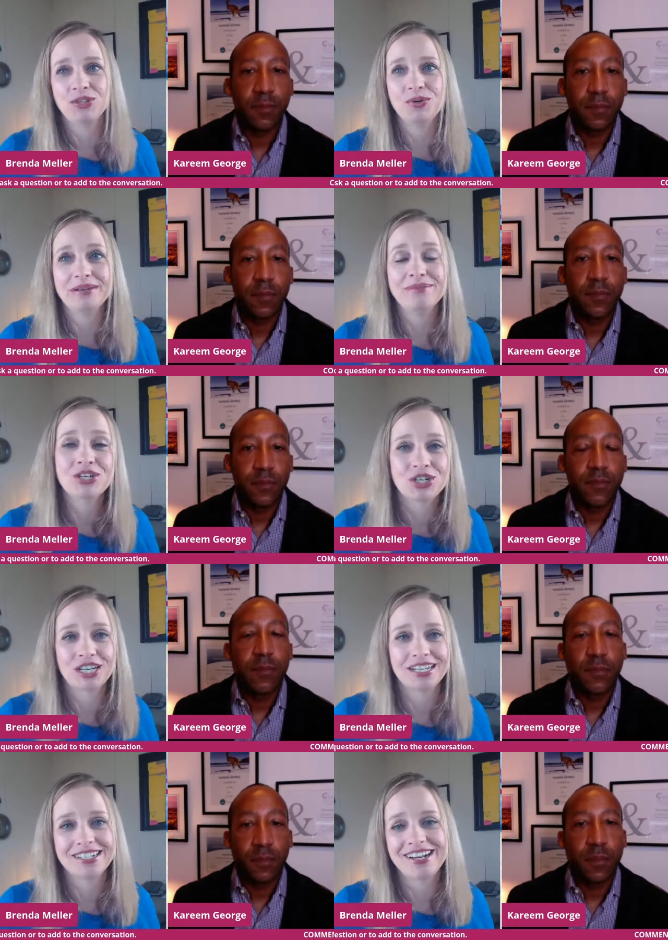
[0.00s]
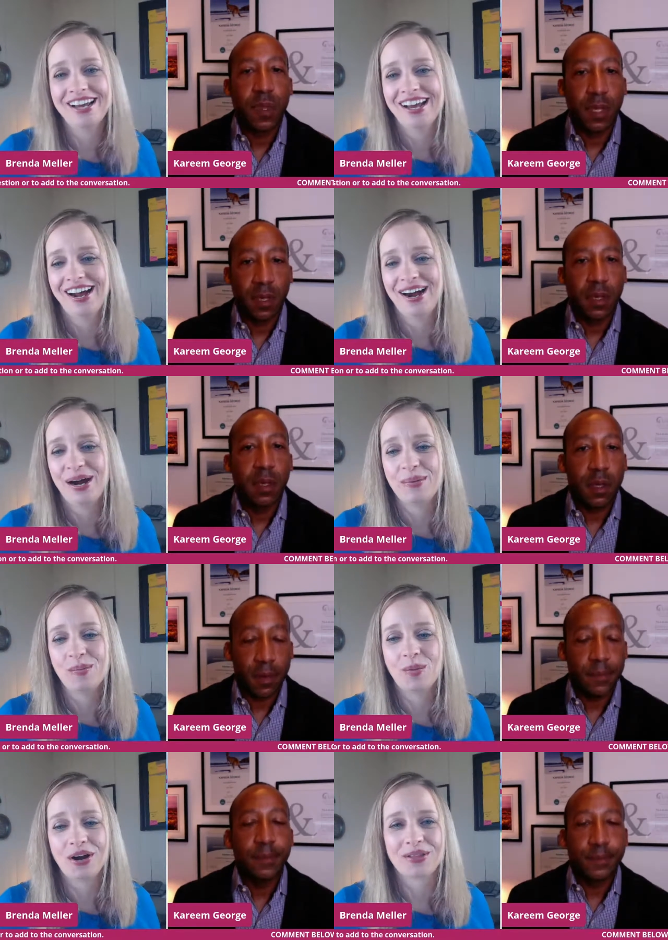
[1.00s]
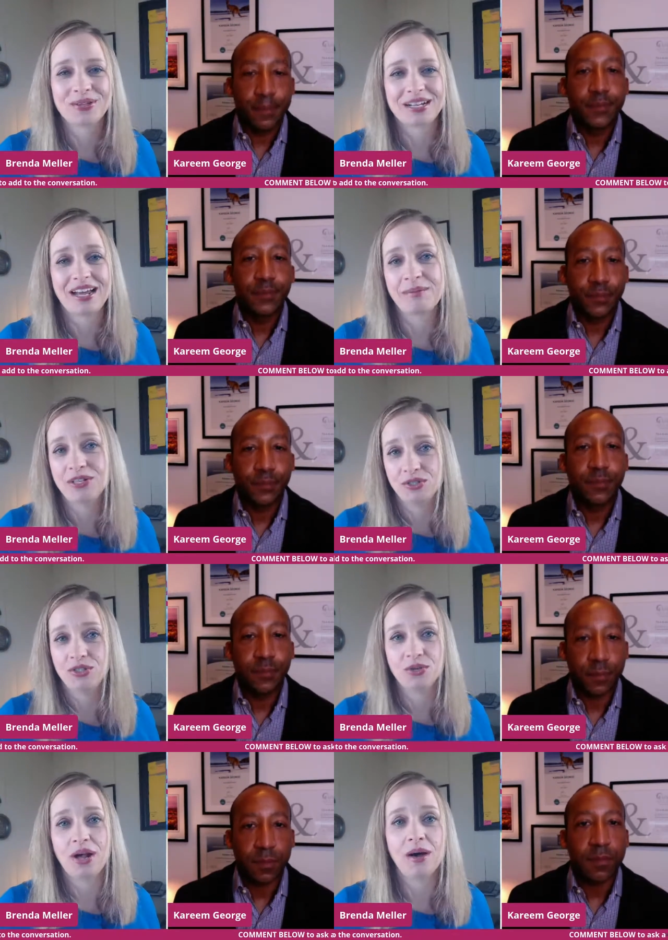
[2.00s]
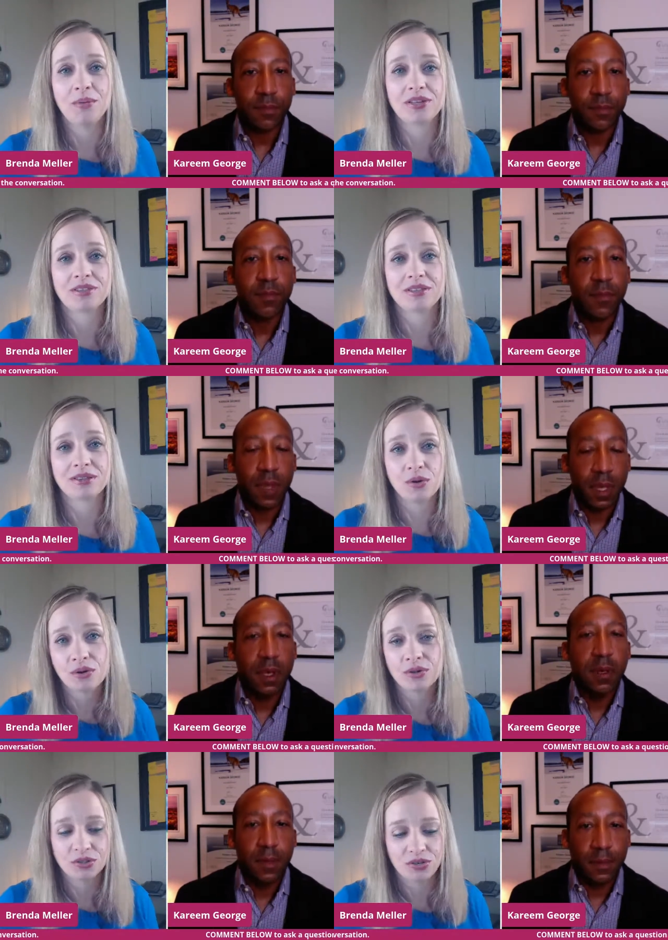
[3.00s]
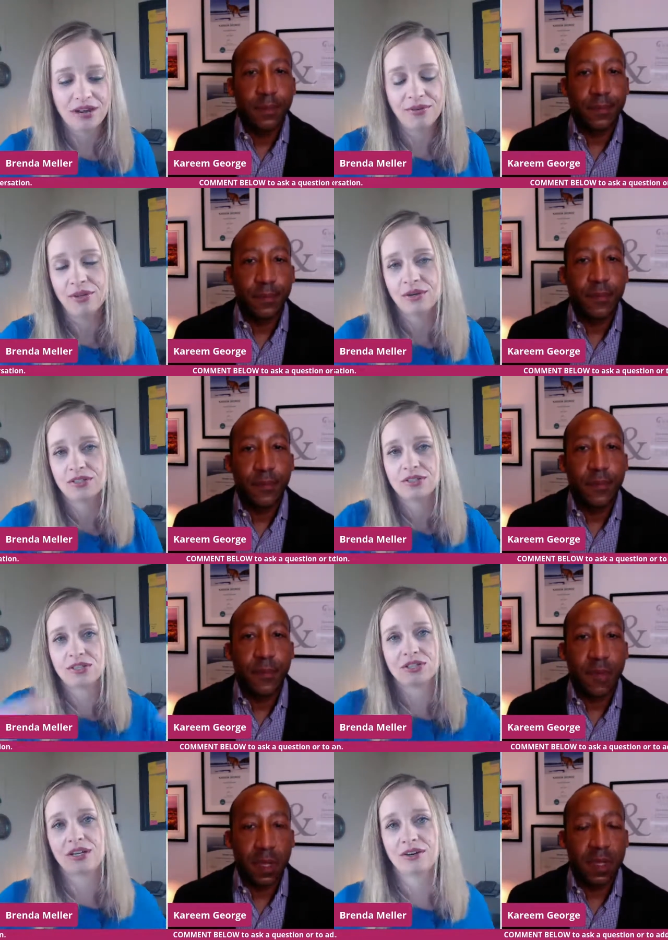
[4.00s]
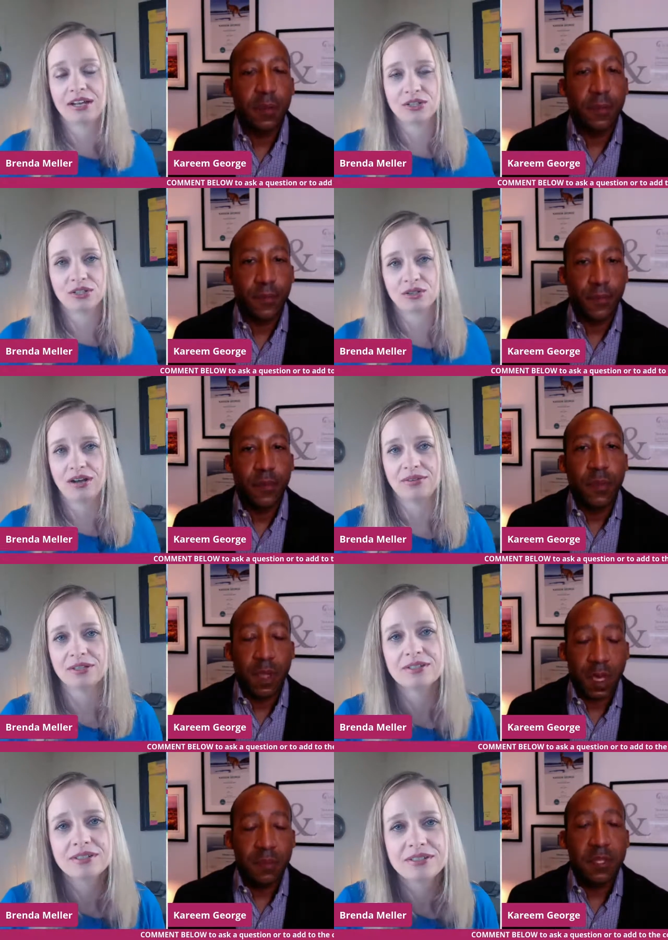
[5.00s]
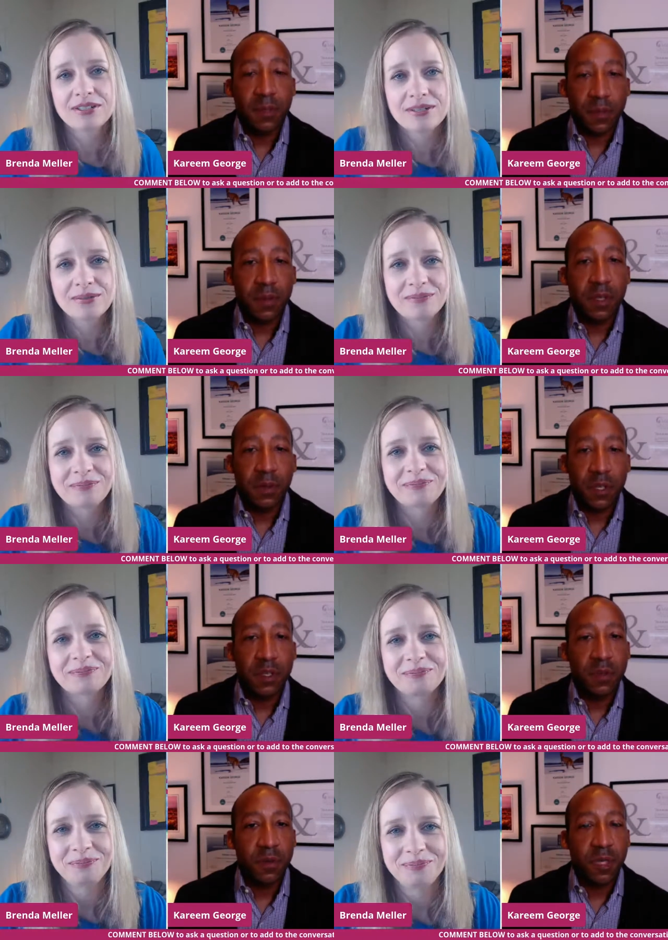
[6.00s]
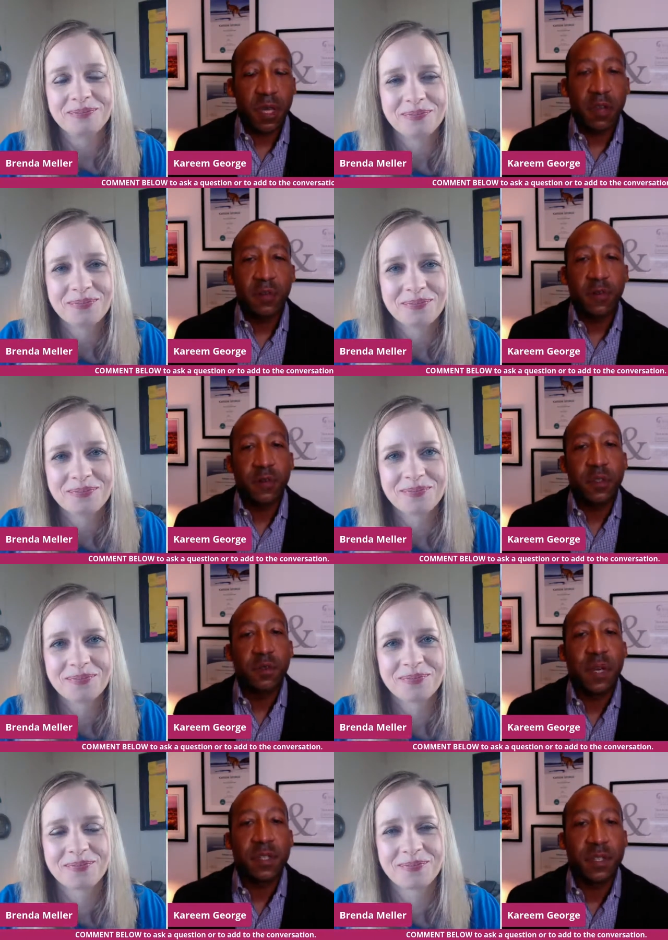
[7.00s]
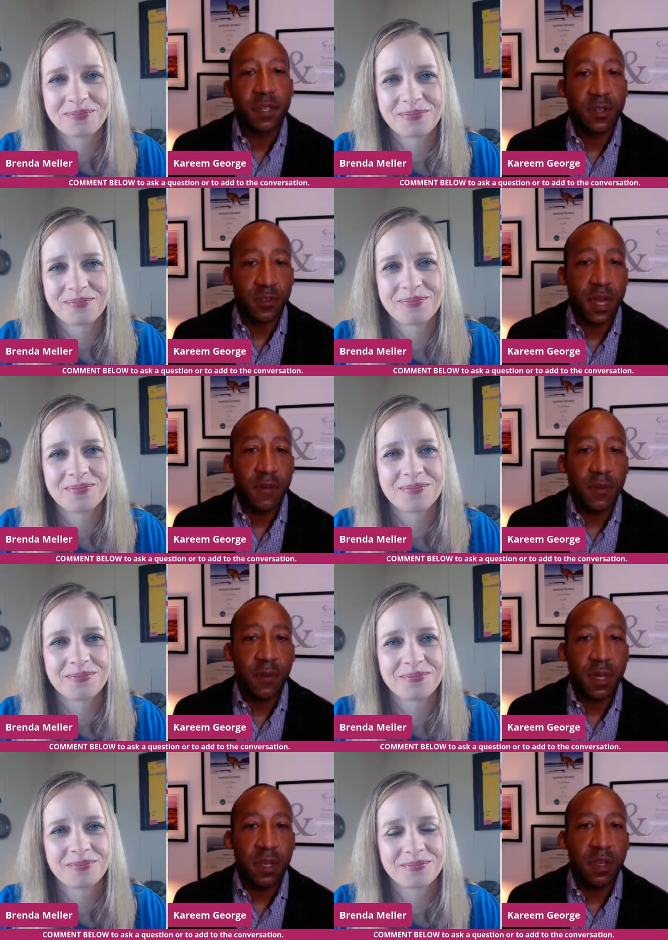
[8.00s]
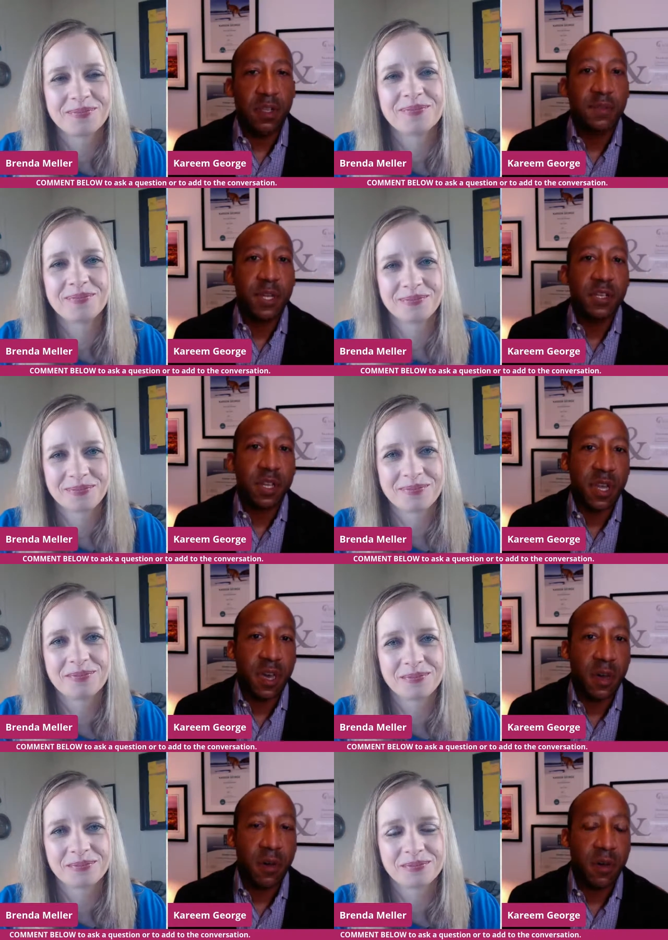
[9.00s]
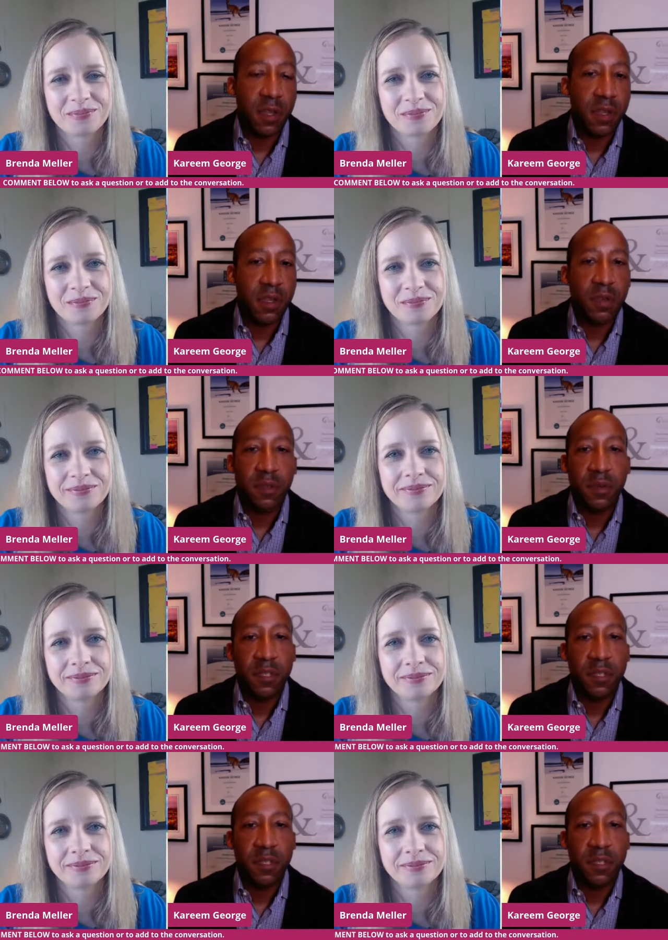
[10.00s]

Speaker 1: to in michigan um, yep. what other i mean do you, do you help with local travel or is it just international travel
Speaker 2: absolutely we do a lot of domestic travel and especially mm-hmm. now in the